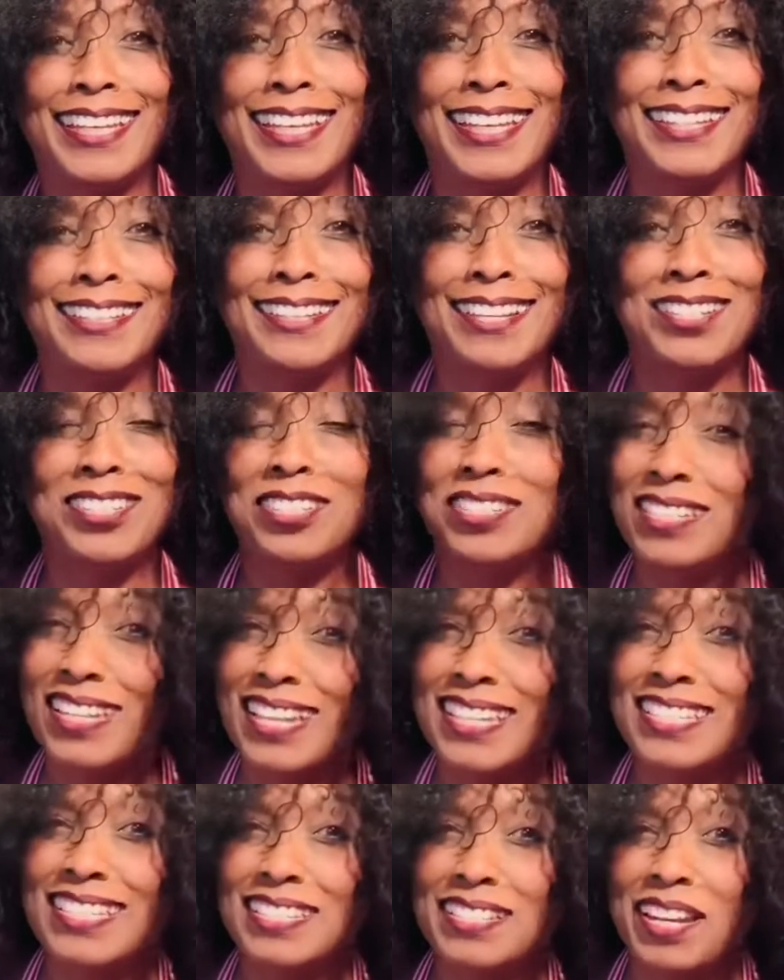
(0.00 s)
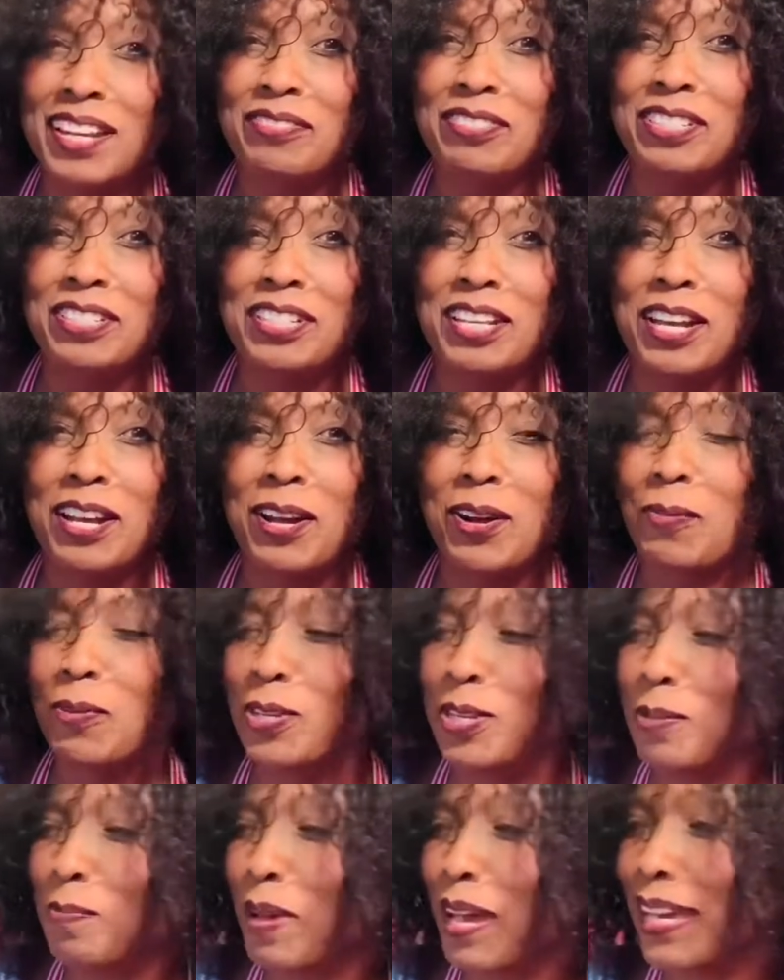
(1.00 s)
because you just never know when you
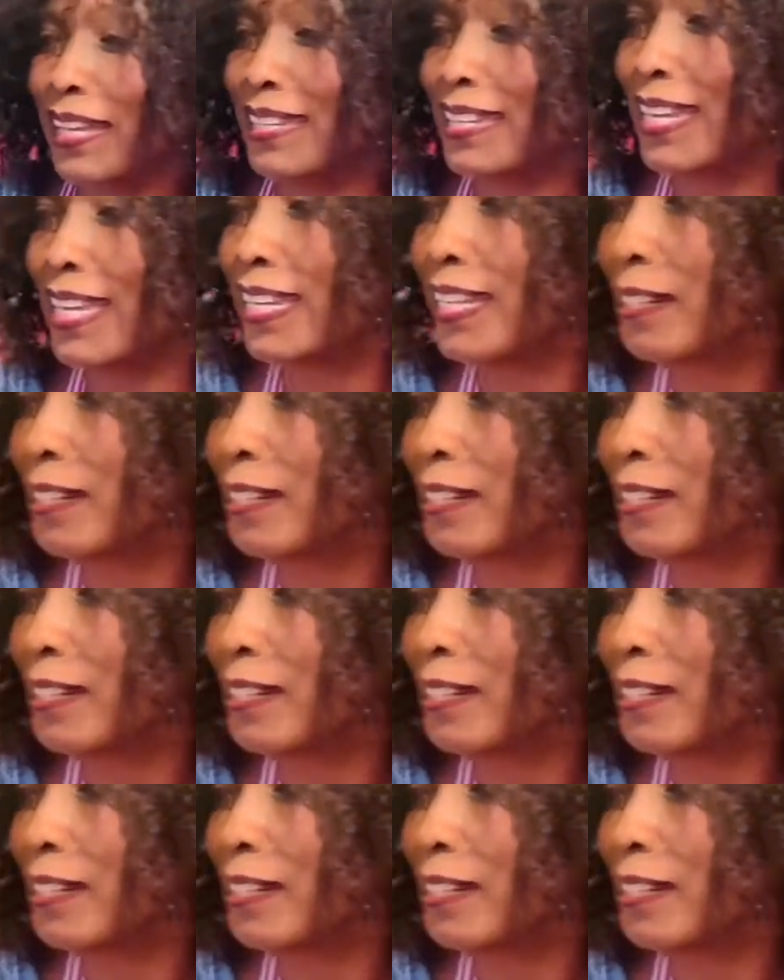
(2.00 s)
might need it.